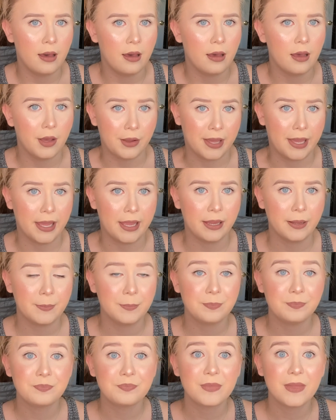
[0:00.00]
Okay.
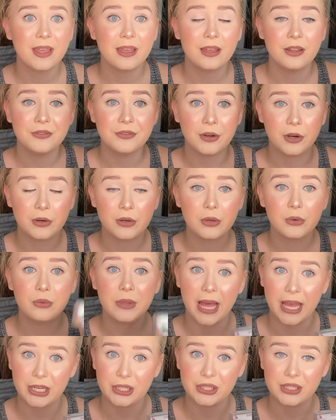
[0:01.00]
Dodo
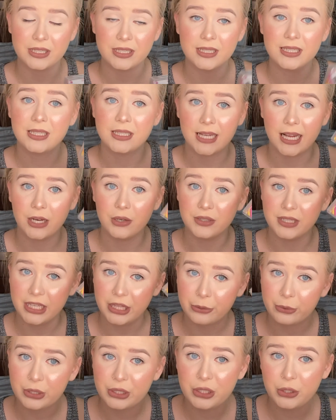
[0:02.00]
Lashes style
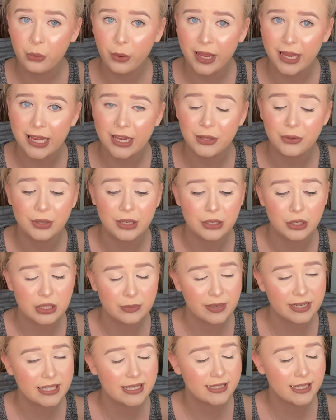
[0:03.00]
D328. You can use my
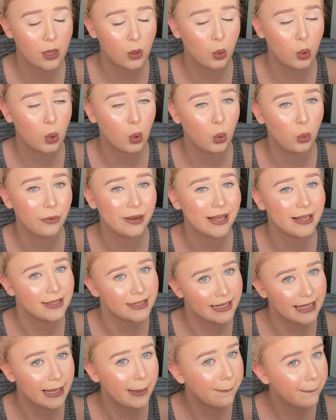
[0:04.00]
discount code
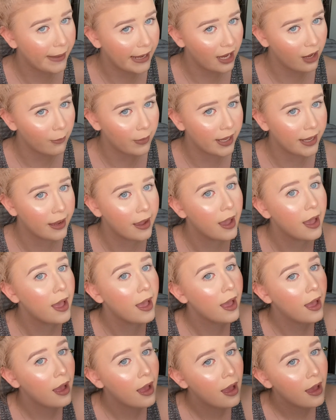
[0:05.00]
Lydia Baby.
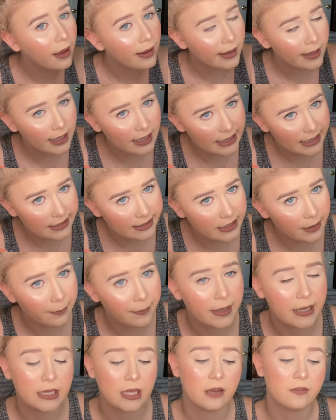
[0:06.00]
Get some
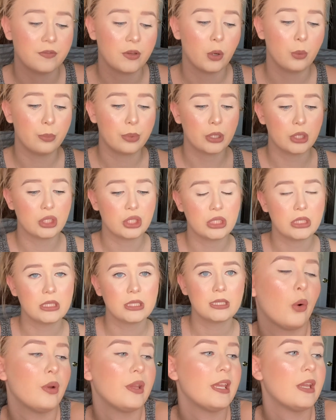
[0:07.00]
money off your purchase.
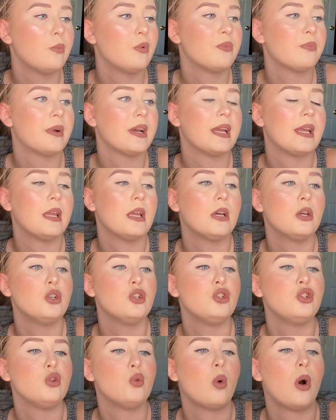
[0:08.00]
Going in with my
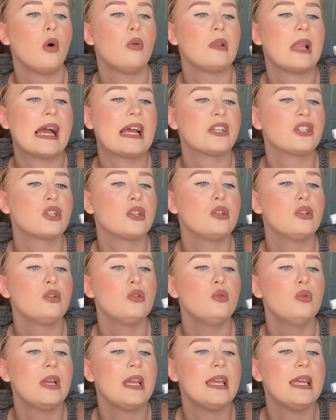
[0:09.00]
Duo Lash
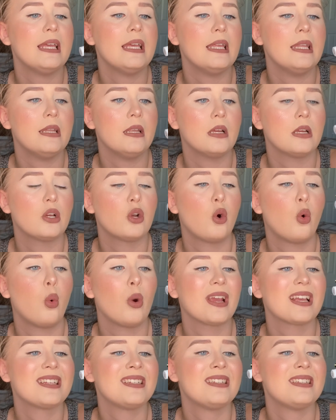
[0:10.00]
Glue in
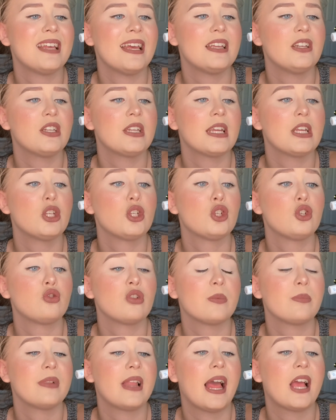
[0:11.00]
Quick Set
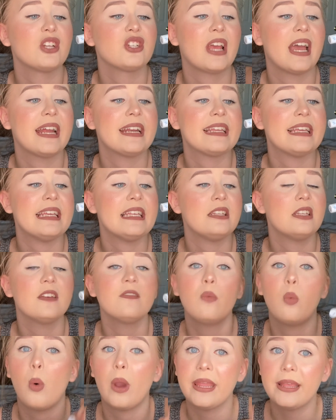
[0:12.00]
Strip Lash Adhesive
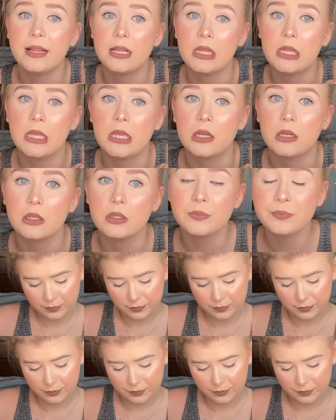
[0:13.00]
White Clear.